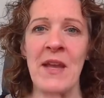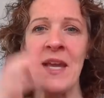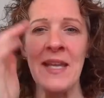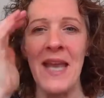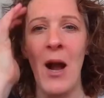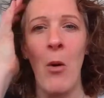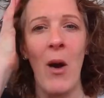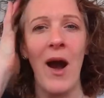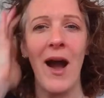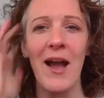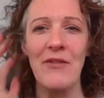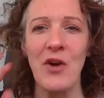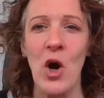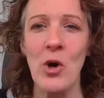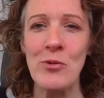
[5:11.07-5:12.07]
Now, I have
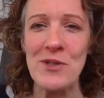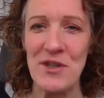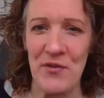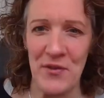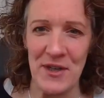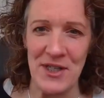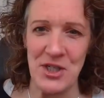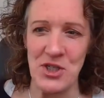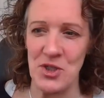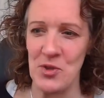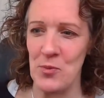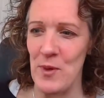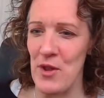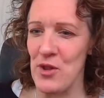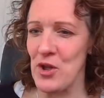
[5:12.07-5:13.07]
a whole different issue
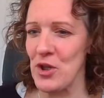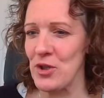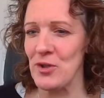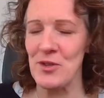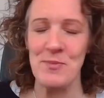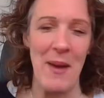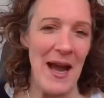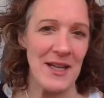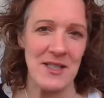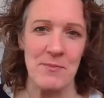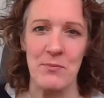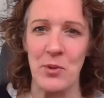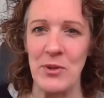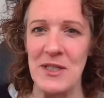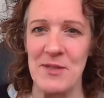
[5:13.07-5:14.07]
with girls packs and
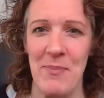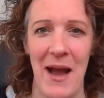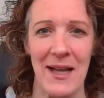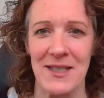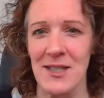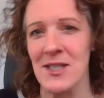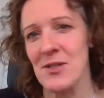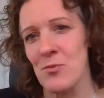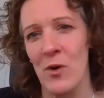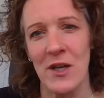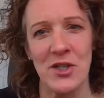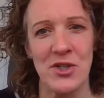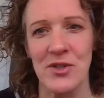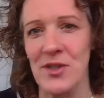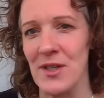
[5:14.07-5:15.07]
boys packs, because why
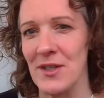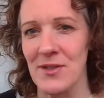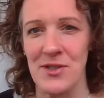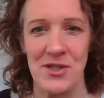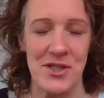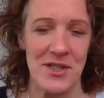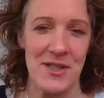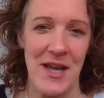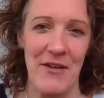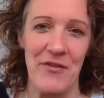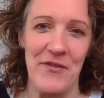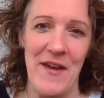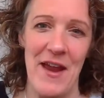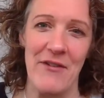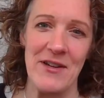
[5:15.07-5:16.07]
should girls just have
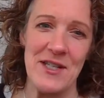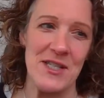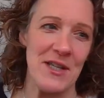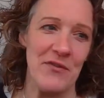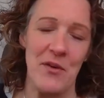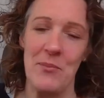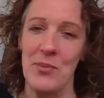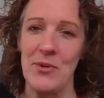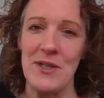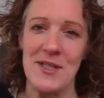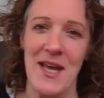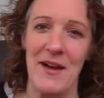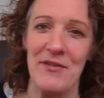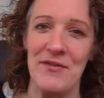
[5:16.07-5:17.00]
fairy stuff and boys have,